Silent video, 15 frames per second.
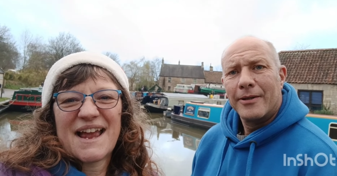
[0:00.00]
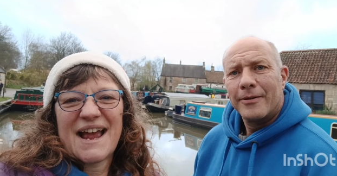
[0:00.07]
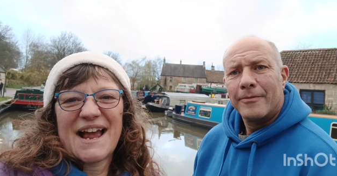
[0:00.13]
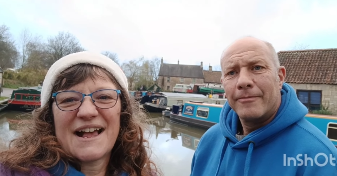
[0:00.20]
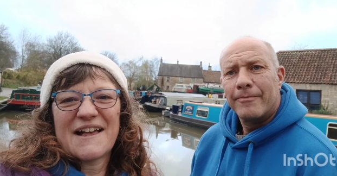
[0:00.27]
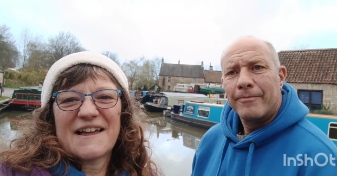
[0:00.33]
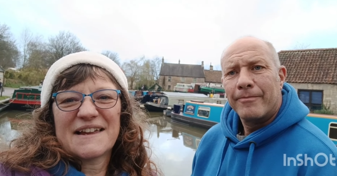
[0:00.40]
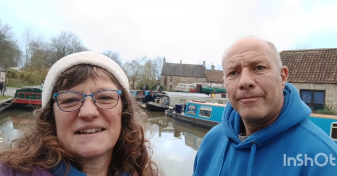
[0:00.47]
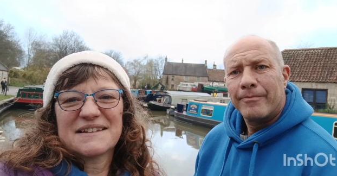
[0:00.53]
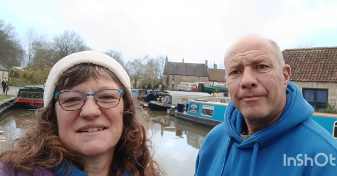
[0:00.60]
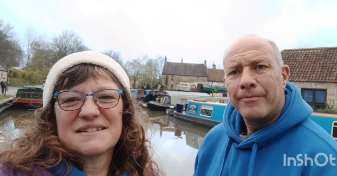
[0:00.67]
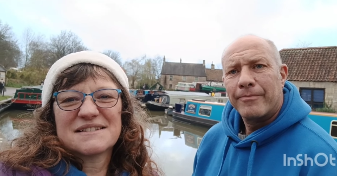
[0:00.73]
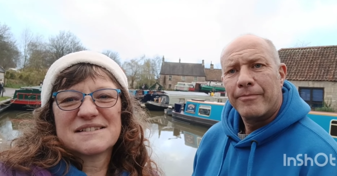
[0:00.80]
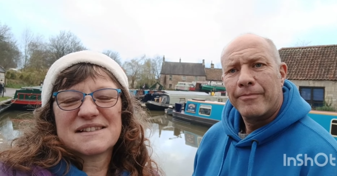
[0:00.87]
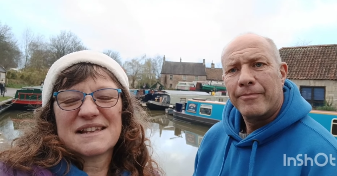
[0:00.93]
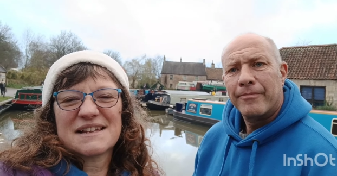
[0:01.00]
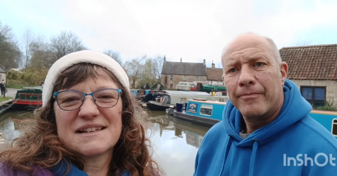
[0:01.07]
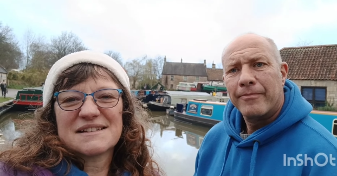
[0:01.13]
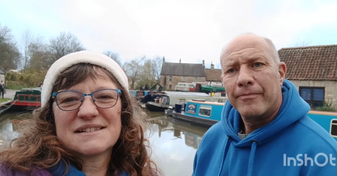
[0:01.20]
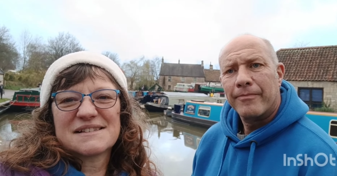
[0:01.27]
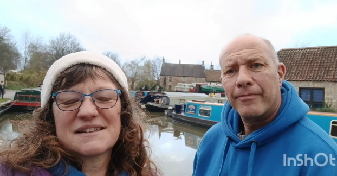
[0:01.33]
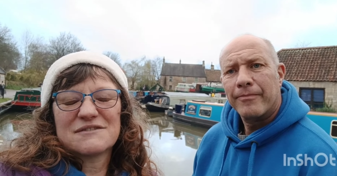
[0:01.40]
Speaker 1: and
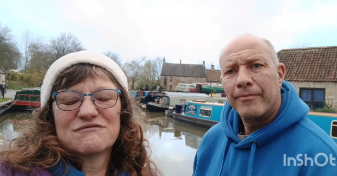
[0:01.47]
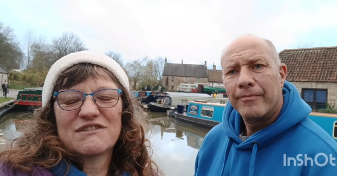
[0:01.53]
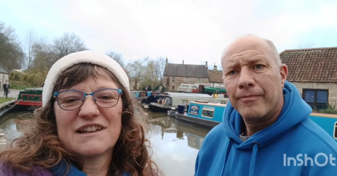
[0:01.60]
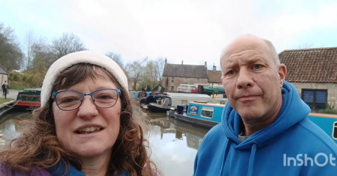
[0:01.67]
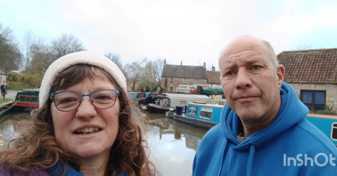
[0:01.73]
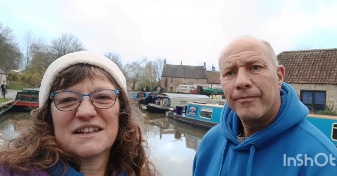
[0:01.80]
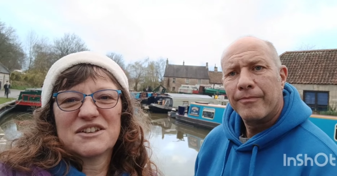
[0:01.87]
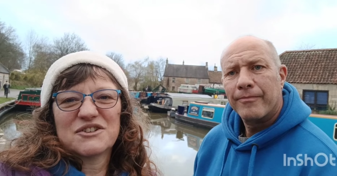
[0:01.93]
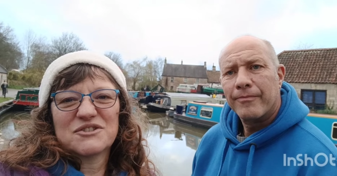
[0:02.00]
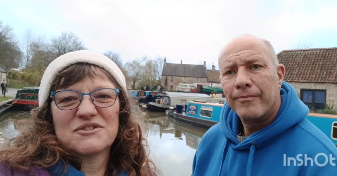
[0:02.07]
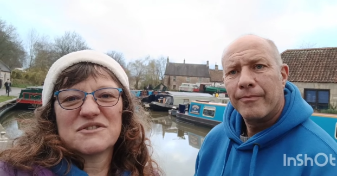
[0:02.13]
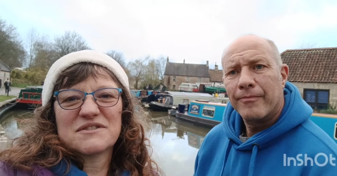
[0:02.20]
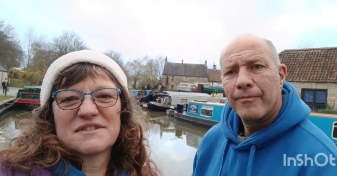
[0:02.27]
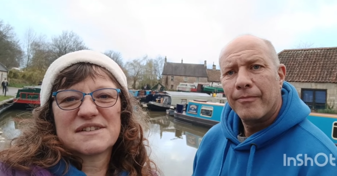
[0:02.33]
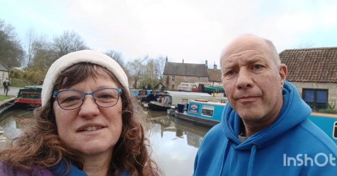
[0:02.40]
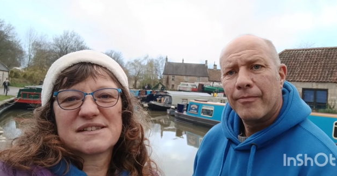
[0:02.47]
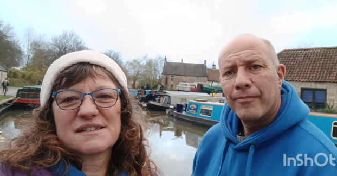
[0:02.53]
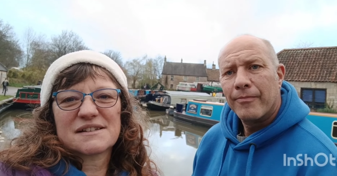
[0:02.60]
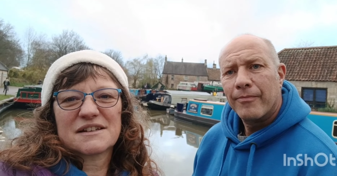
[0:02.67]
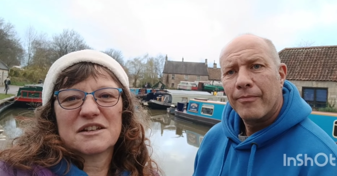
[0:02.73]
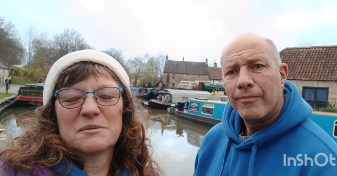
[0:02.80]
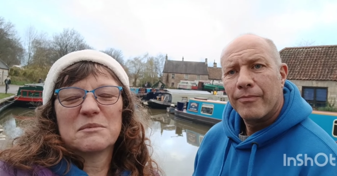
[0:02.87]
there's a really good
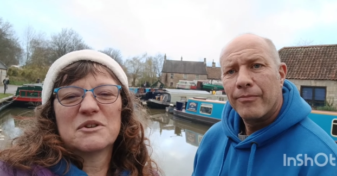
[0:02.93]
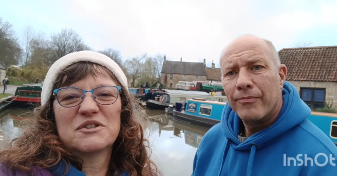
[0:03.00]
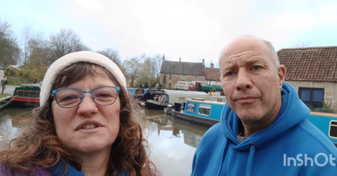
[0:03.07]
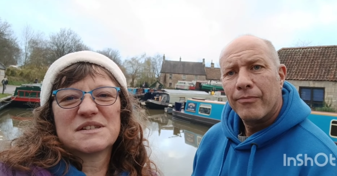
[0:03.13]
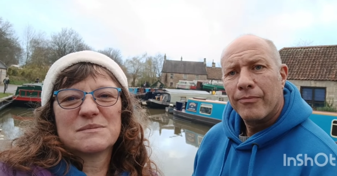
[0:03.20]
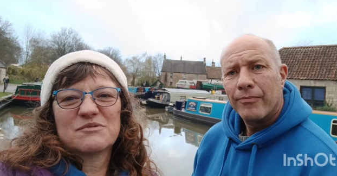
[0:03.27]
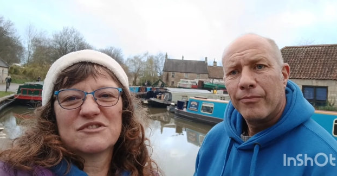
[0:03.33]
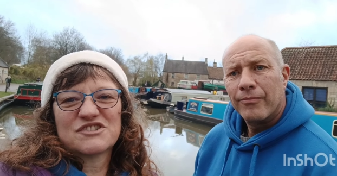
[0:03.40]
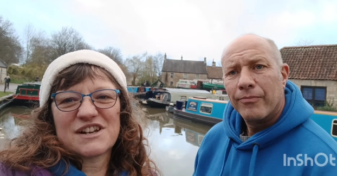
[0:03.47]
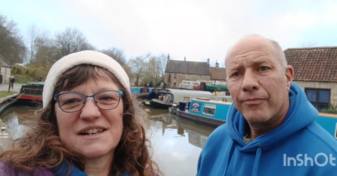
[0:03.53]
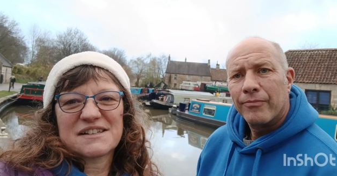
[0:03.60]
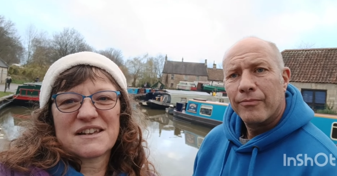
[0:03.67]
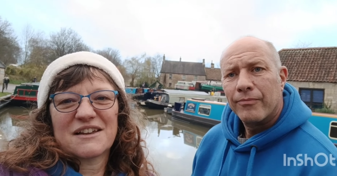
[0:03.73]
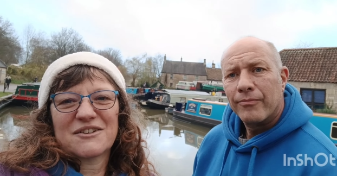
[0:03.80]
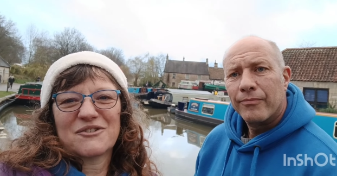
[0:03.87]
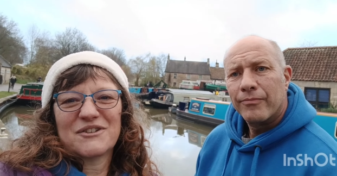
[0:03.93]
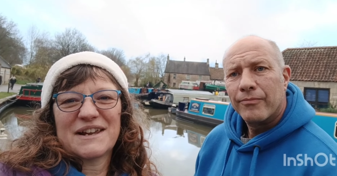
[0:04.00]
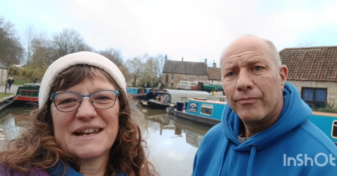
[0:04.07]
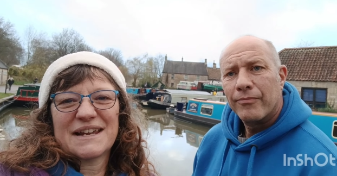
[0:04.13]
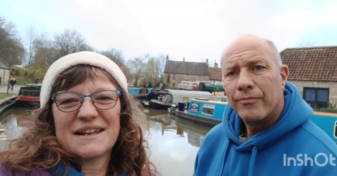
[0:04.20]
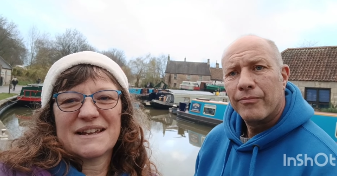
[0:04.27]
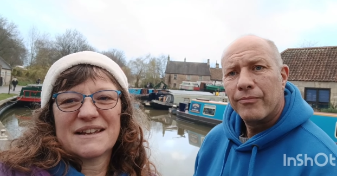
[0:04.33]
community project going on
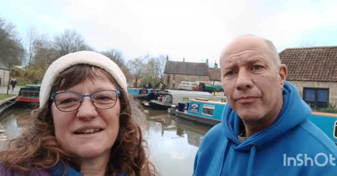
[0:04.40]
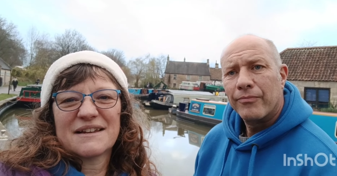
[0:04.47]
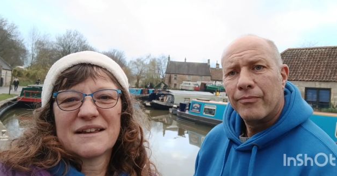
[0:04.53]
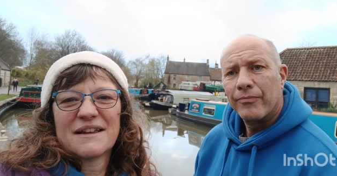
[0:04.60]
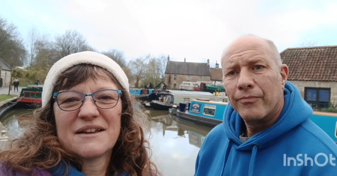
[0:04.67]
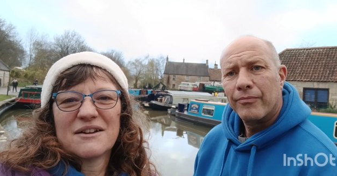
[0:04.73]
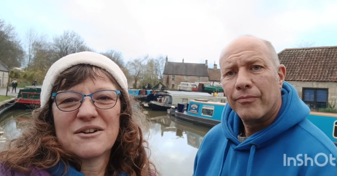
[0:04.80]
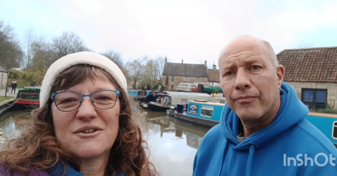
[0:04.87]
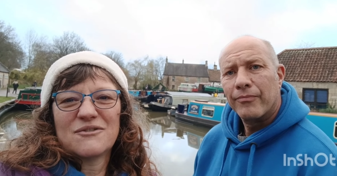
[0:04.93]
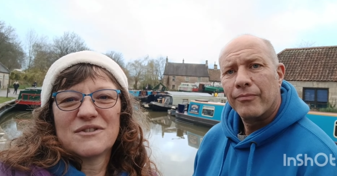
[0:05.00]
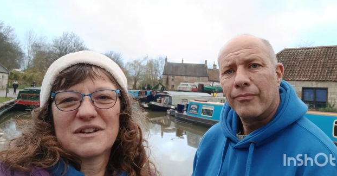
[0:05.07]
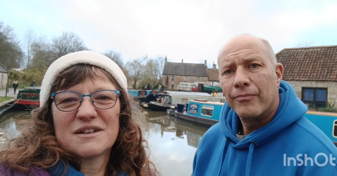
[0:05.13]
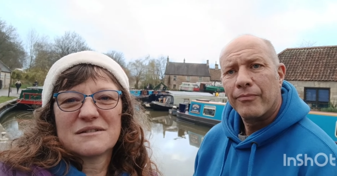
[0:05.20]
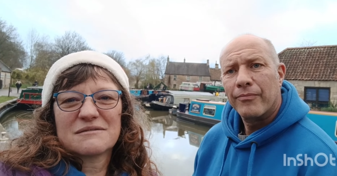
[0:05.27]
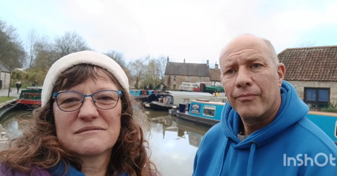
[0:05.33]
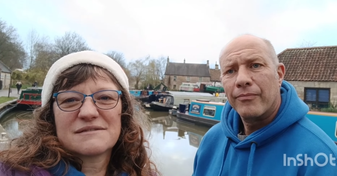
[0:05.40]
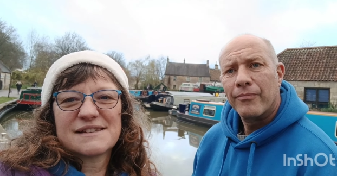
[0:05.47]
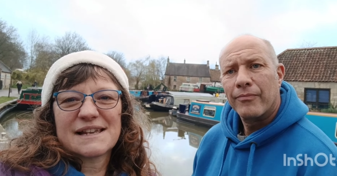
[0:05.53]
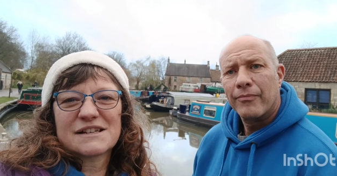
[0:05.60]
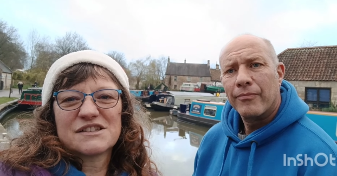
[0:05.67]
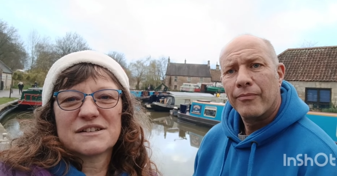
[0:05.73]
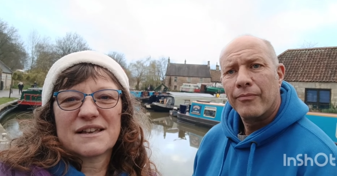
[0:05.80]
here on the
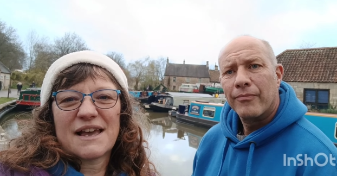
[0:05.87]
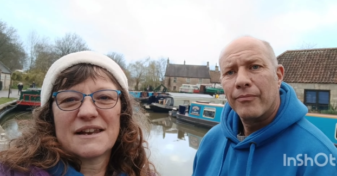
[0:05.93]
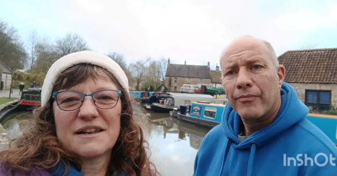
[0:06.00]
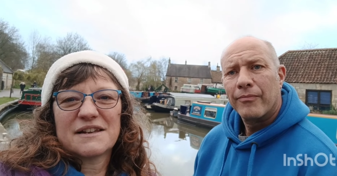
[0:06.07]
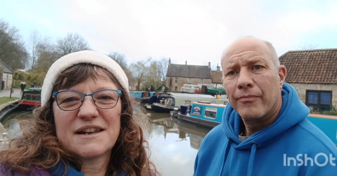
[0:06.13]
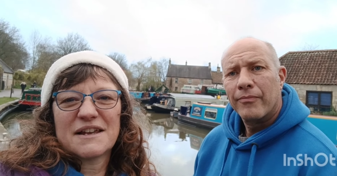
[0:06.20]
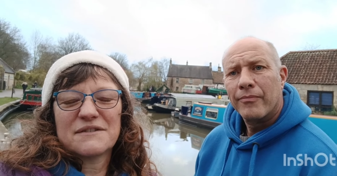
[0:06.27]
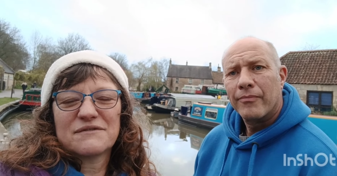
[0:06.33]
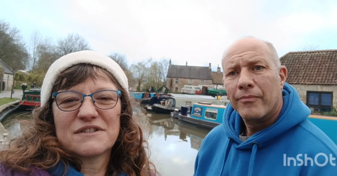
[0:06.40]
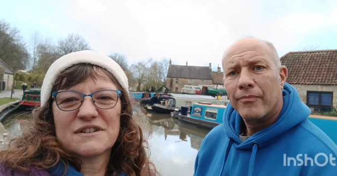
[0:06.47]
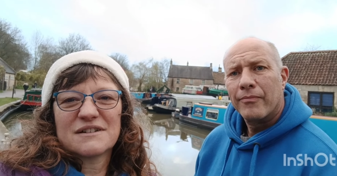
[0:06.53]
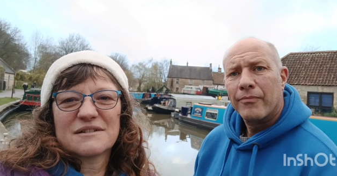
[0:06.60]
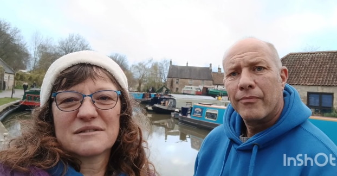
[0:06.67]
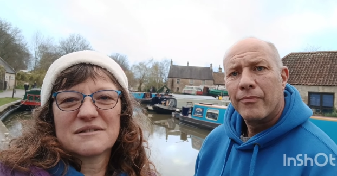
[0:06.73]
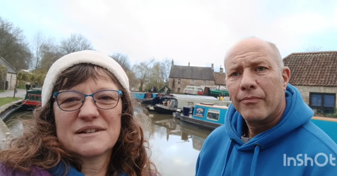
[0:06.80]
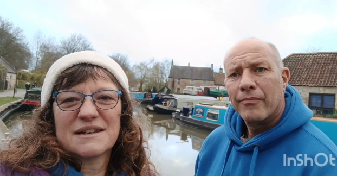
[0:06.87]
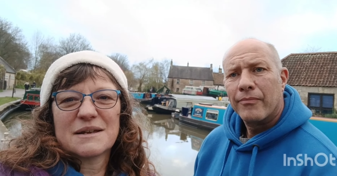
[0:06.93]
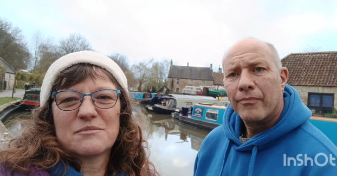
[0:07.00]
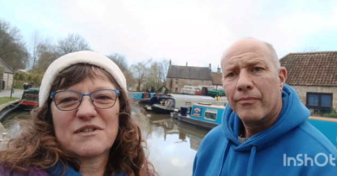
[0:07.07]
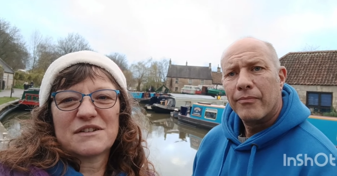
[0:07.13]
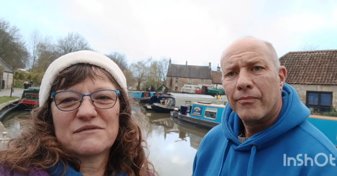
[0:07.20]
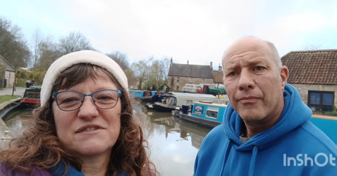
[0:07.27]
section of Kennet and Avon near
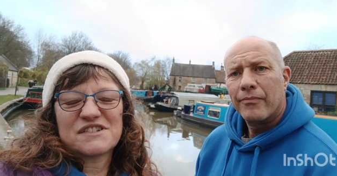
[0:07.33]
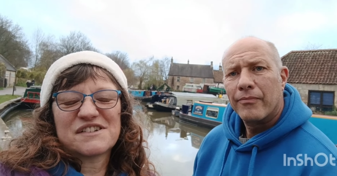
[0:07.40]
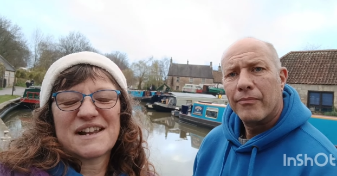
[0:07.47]
Bradford on